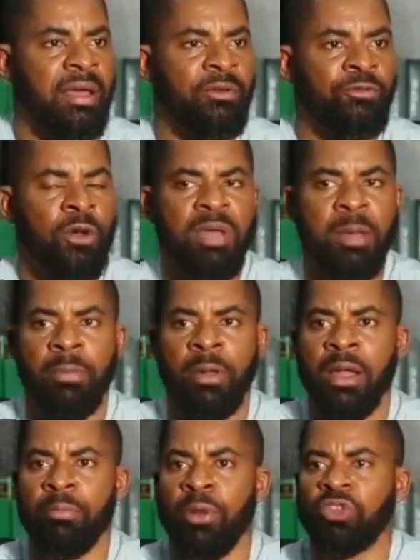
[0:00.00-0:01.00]
from
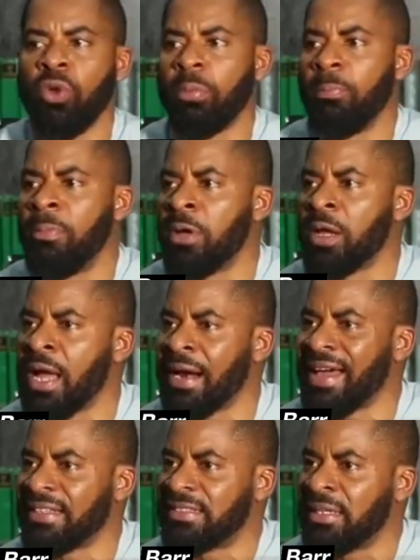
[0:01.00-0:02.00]
a motor
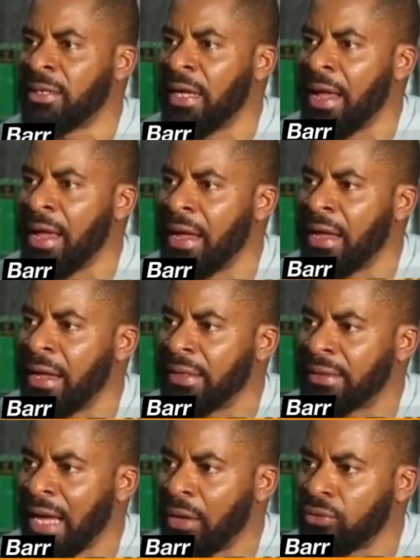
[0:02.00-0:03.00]
garage
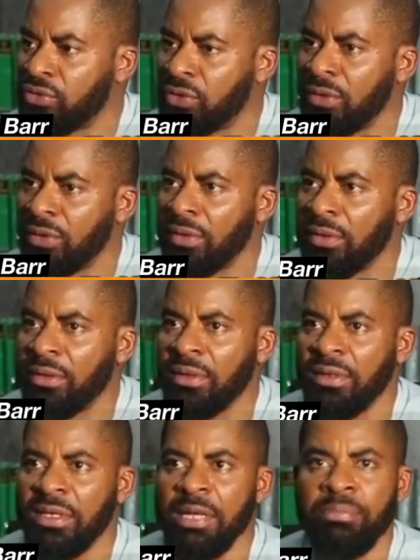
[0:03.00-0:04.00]
tout,
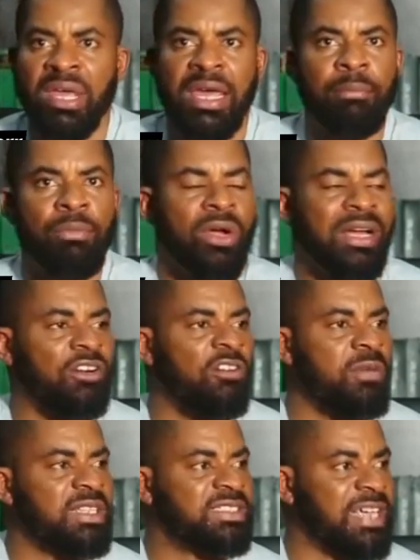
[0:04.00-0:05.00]
he became local
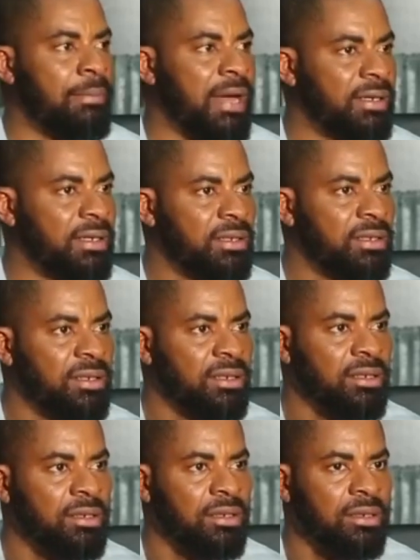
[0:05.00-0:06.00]
government chairman.
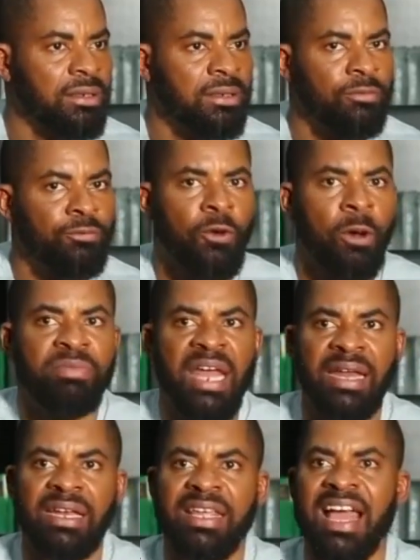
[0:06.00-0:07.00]
From
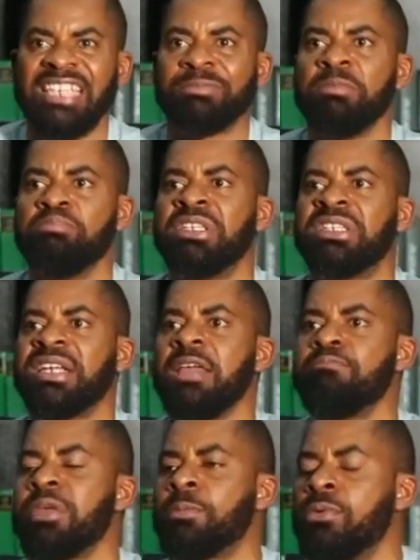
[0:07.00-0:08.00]
then, he has been
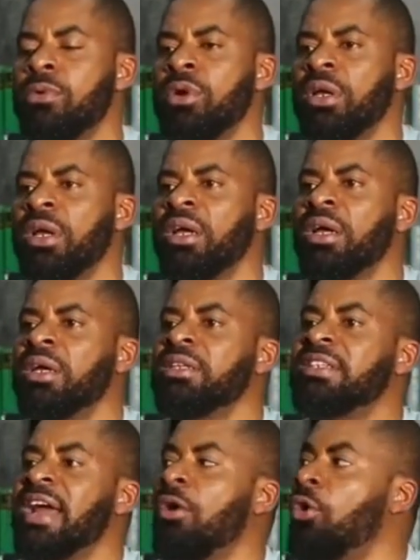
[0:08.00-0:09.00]
betraying people.
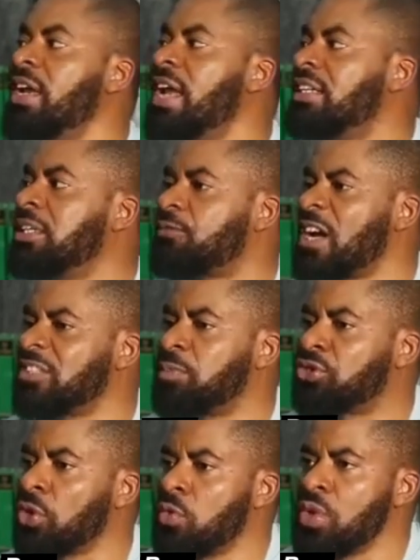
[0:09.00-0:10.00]
The only difference
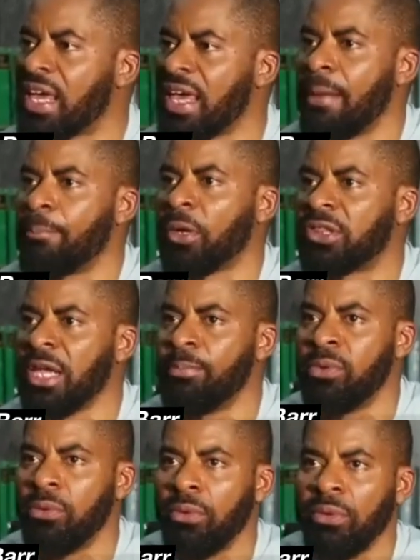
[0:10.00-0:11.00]
between Wike and
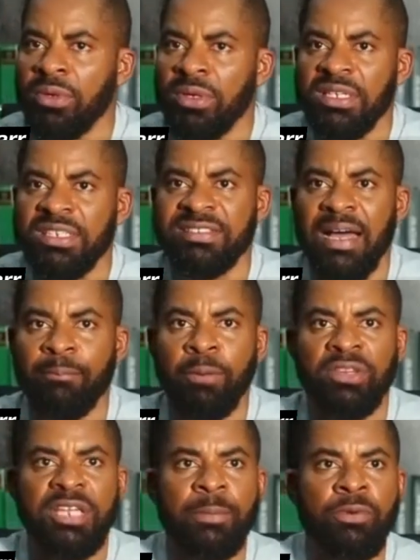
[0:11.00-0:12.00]
Portable is that
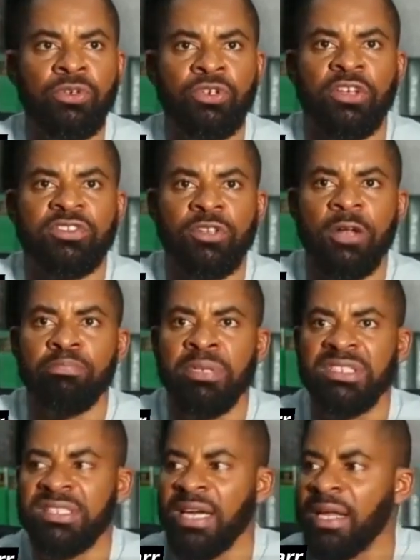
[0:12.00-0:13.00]
Portable does not
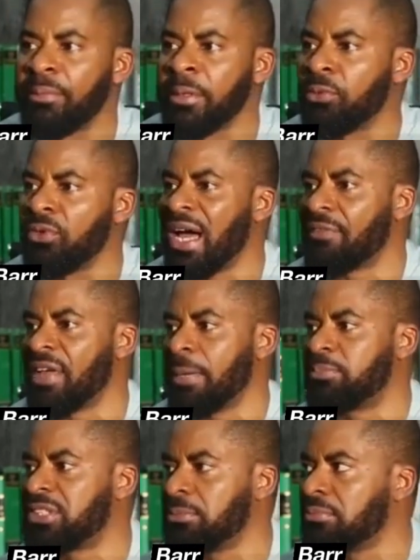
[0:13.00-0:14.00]
betray people that have
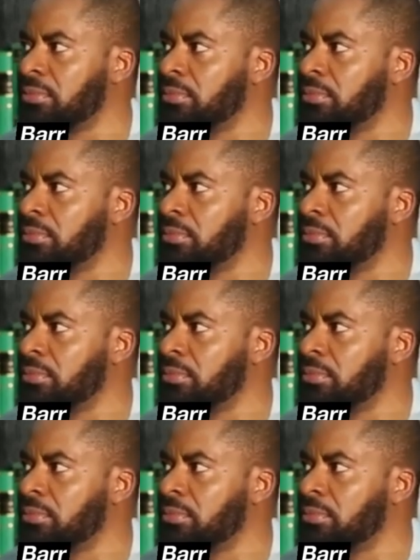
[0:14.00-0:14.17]
helped him.